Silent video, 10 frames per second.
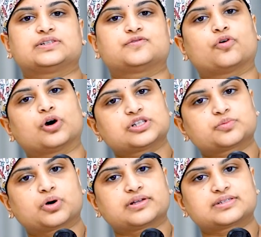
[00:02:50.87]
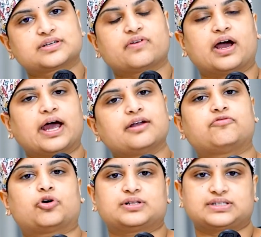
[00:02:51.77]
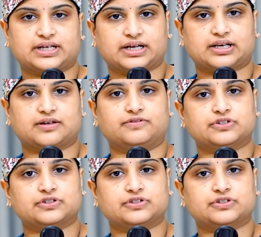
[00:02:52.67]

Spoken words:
is false positive and false negative.